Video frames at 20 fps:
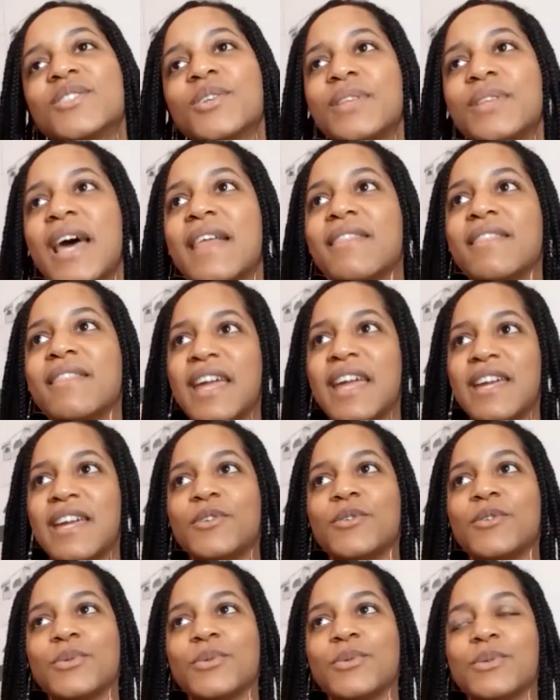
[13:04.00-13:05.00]
that they
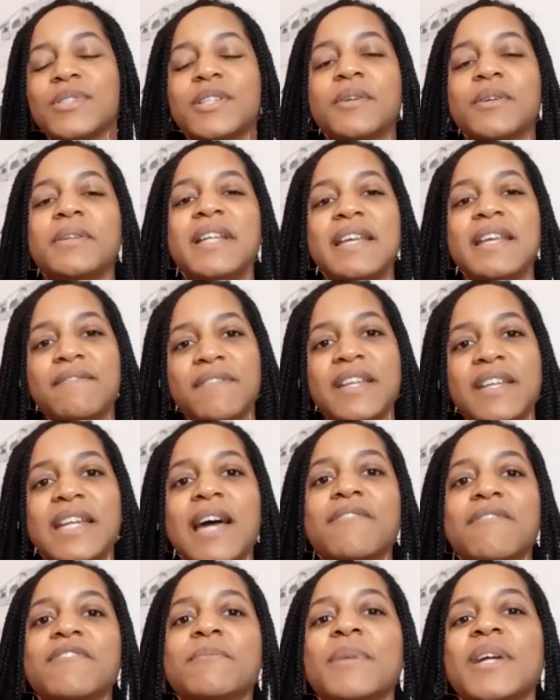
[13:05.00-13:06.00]
can also live in
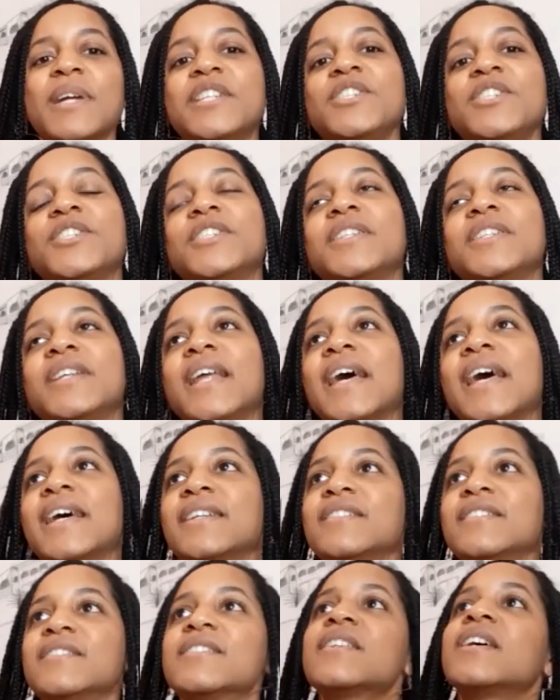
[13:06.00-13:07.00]
affirmation
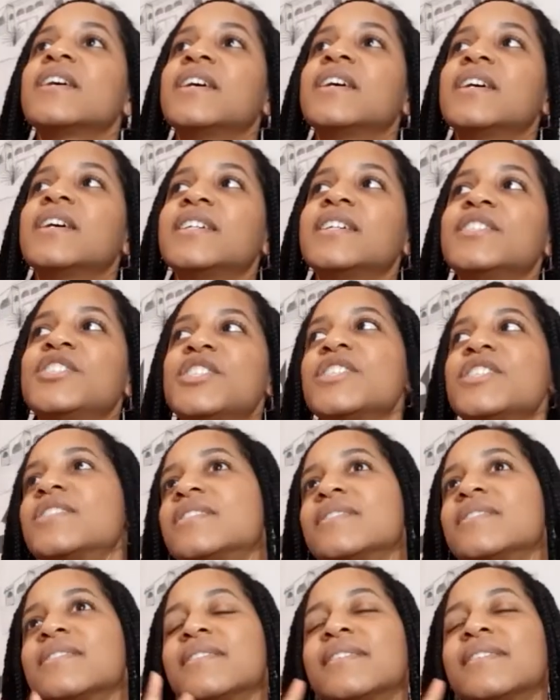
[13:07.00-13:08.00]
and
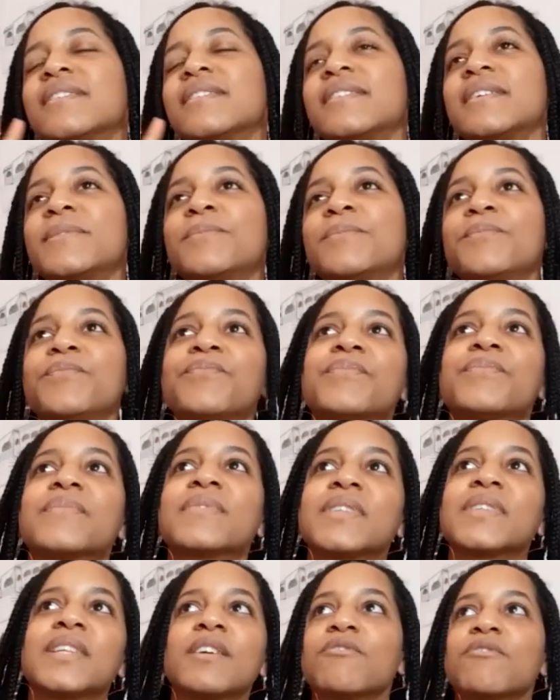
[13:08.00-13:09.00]
just
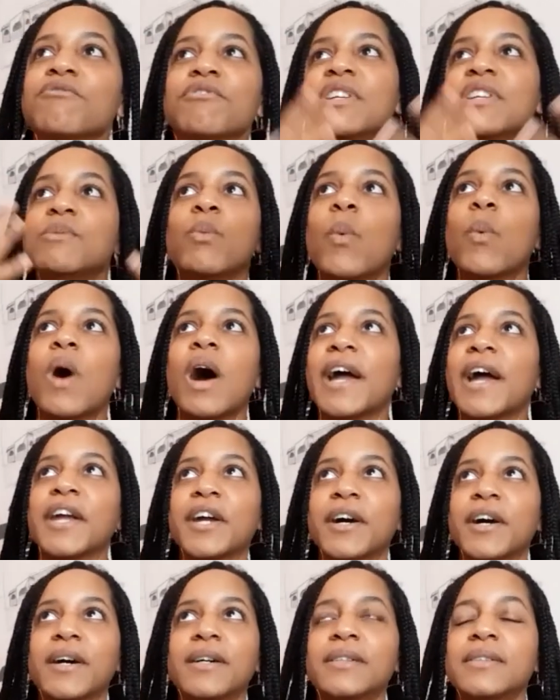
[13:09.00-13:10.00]

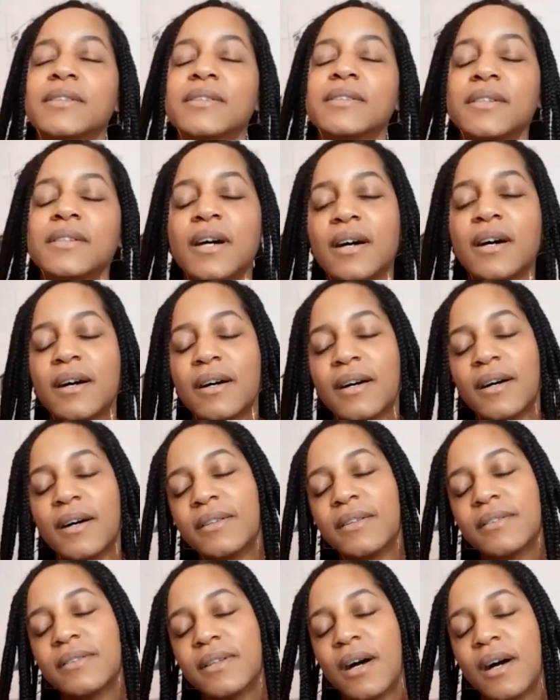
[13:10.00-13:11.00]
rewire our
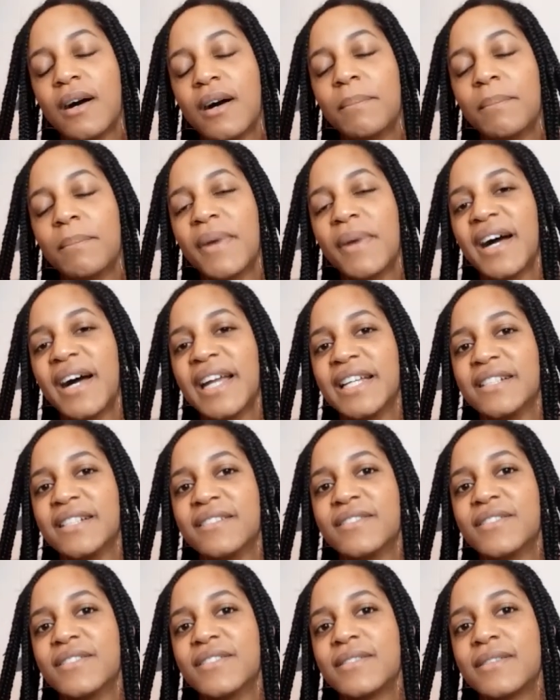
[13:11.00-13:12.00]

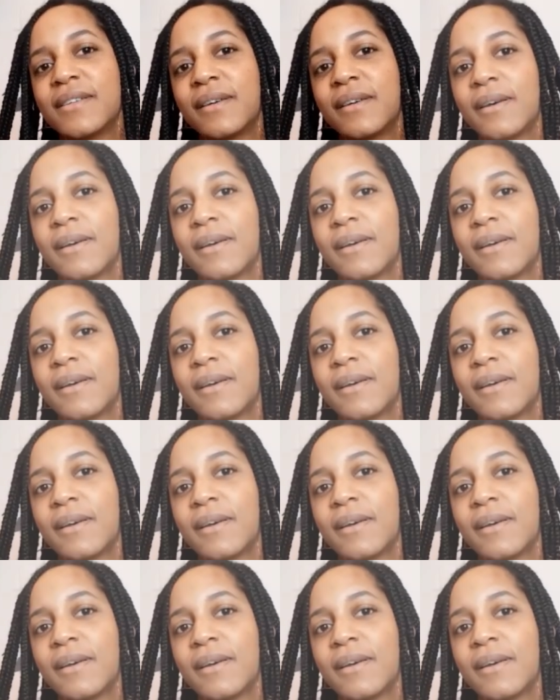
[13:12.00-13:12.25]
minds